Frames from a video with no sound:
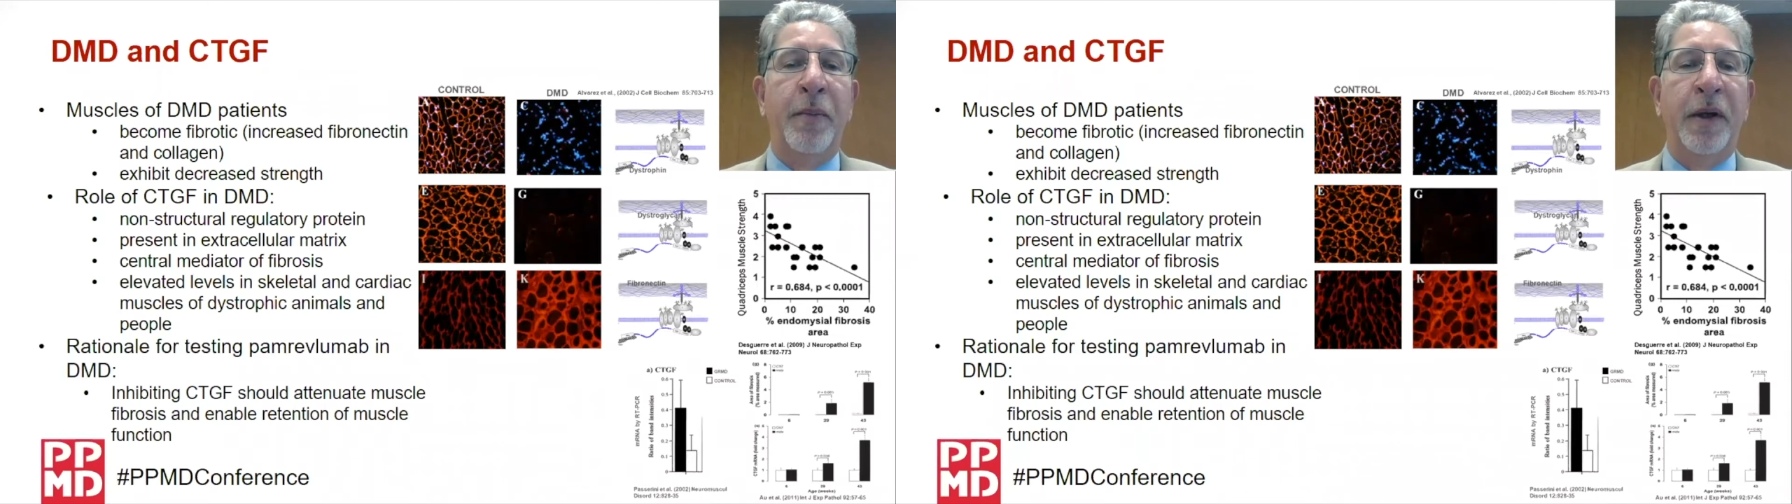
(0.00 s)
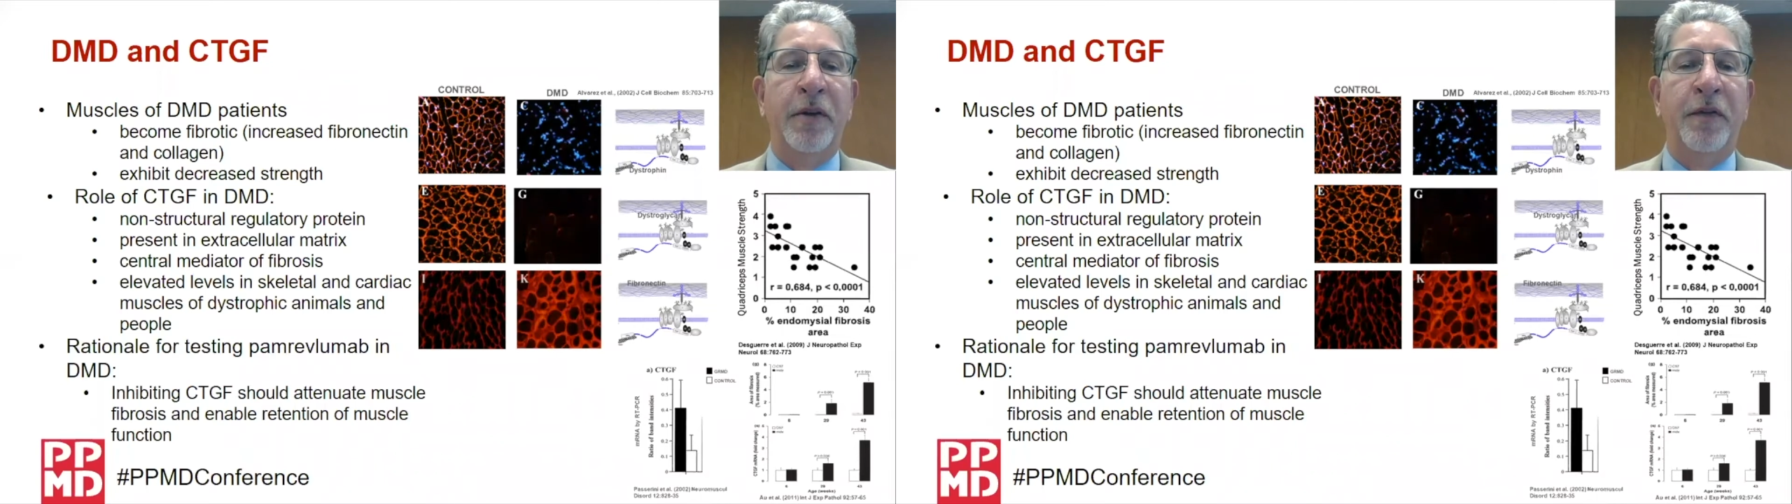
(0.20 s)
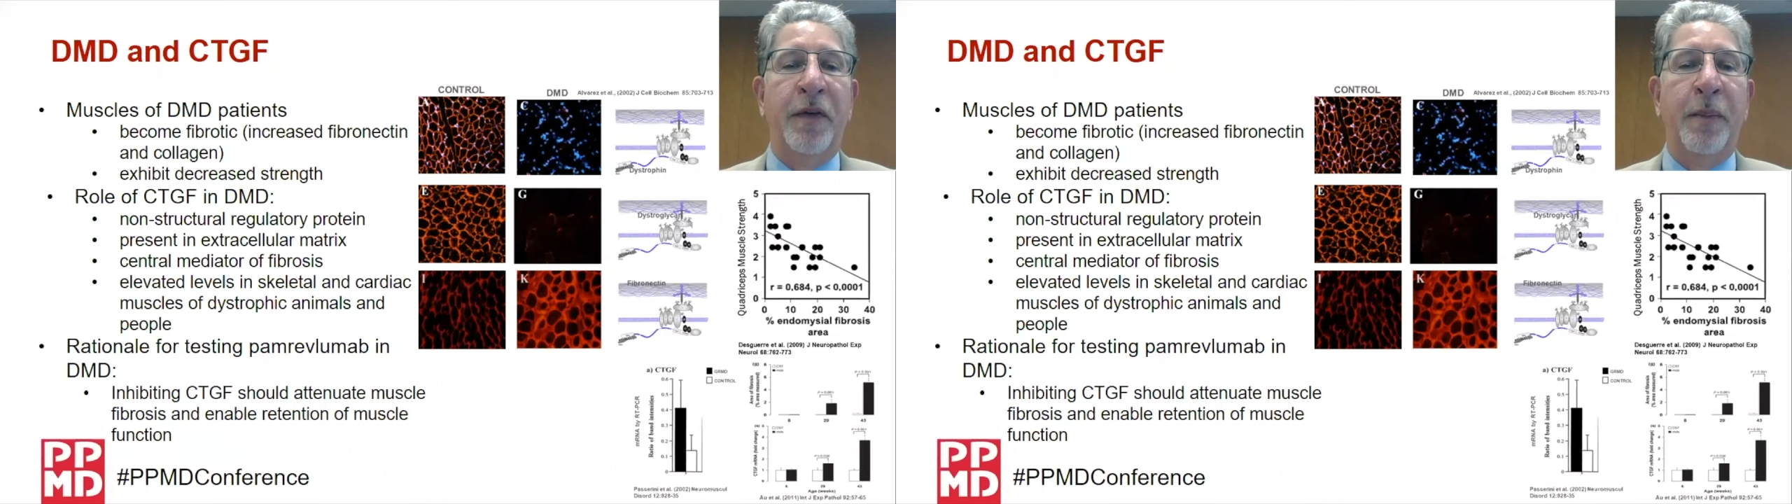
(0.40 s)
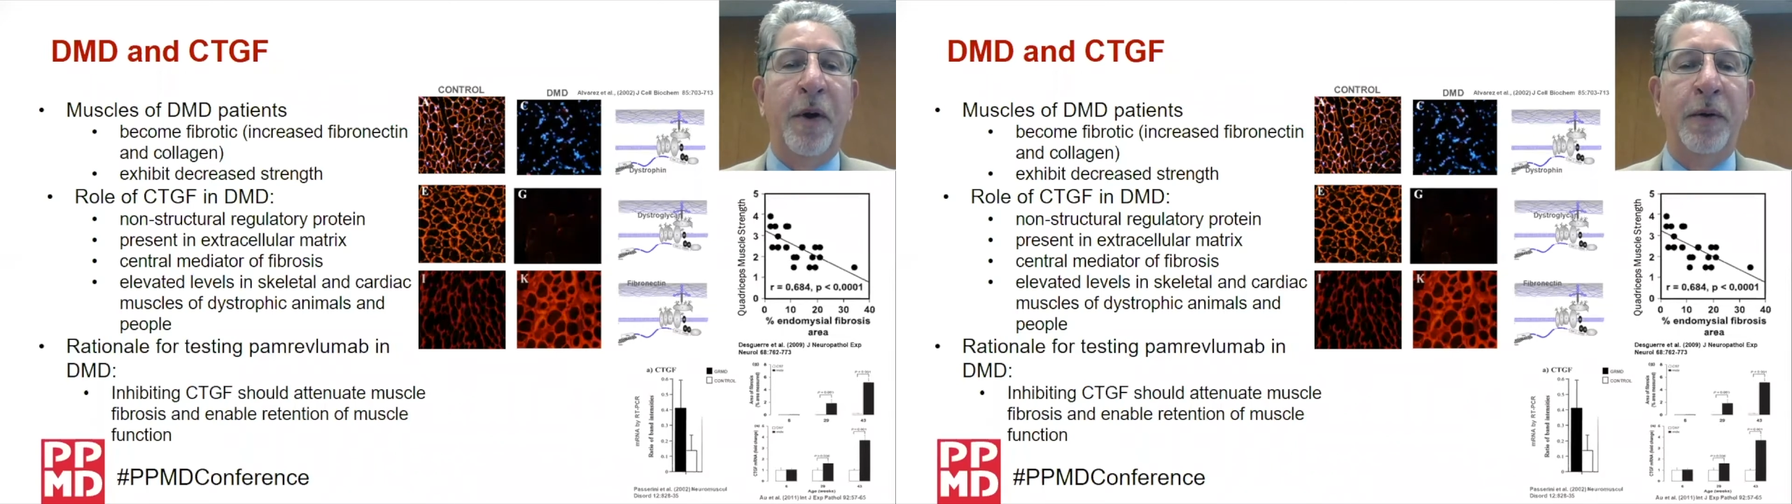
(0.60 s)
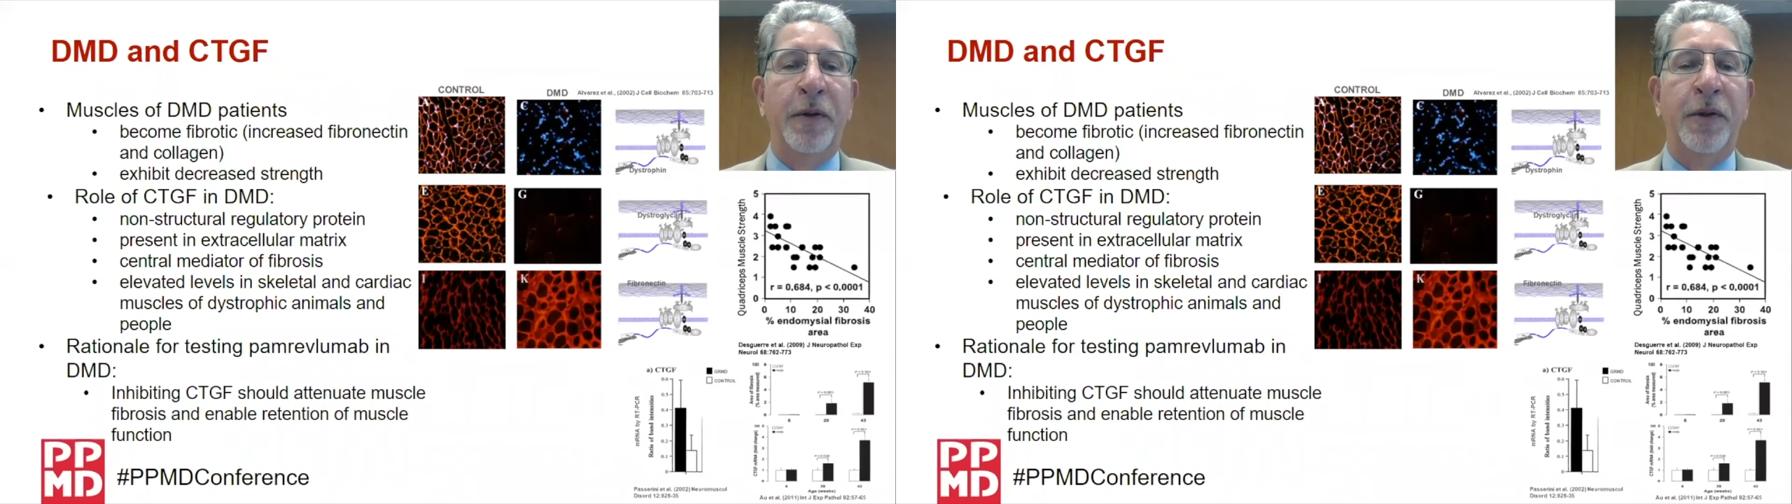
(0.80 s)
muscle
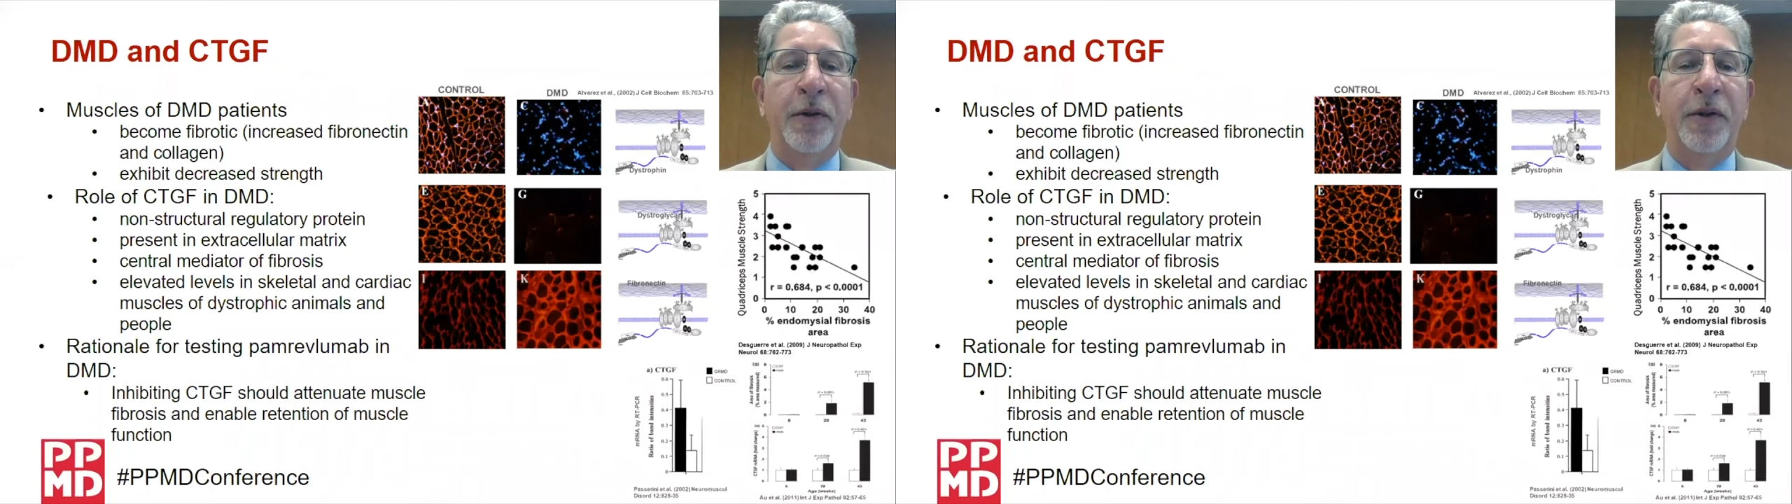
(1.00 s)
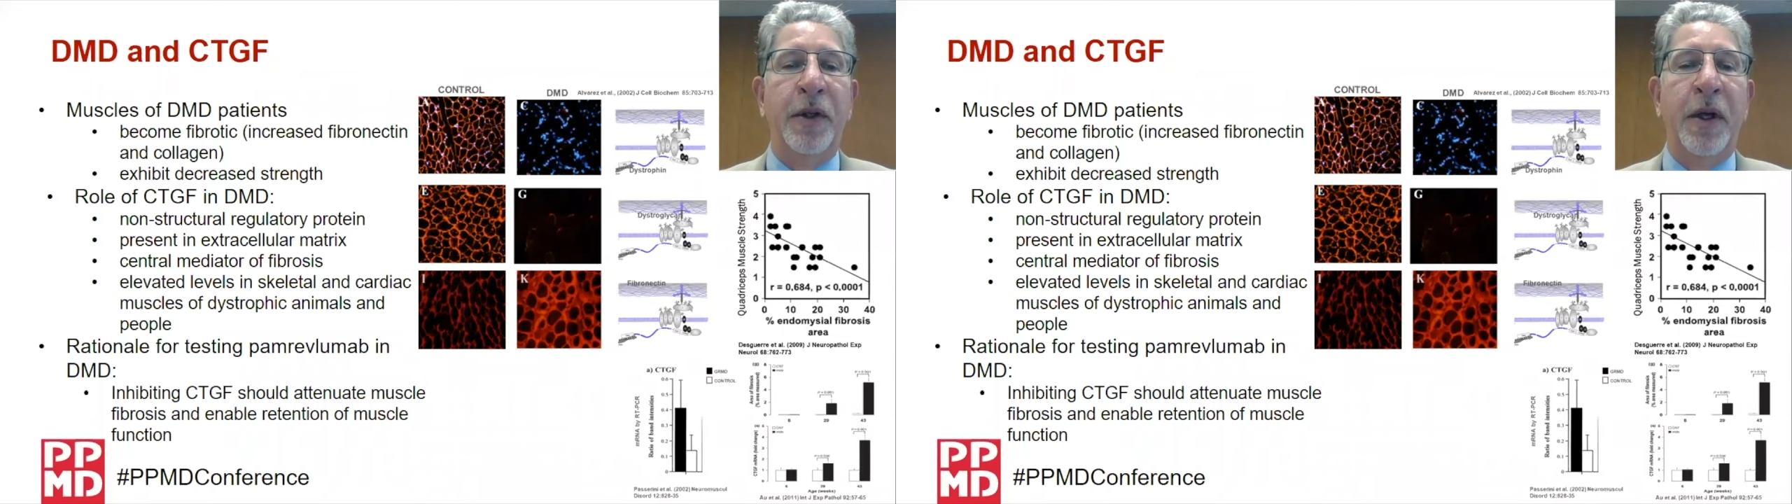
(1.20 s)
fibrosis